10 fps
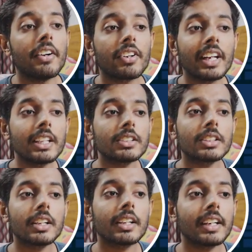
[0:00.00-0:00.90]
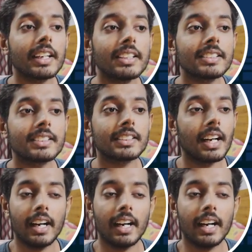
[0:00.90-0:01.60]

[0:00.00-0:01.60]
Ranger is,